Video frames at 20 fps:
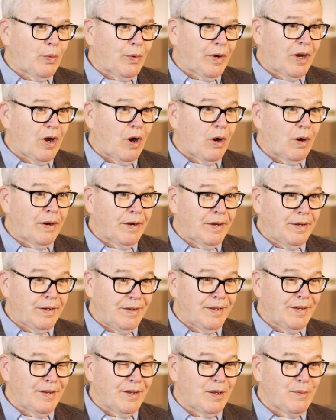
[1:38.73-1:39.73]

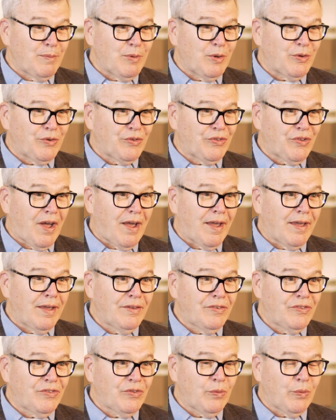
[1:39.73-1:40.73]
regarded in computer
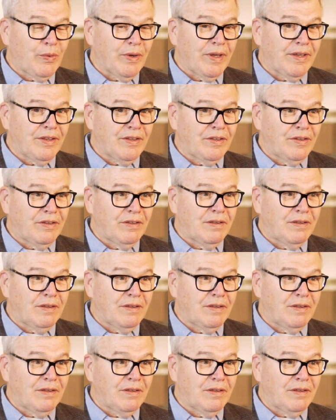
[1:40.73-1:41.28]
science, we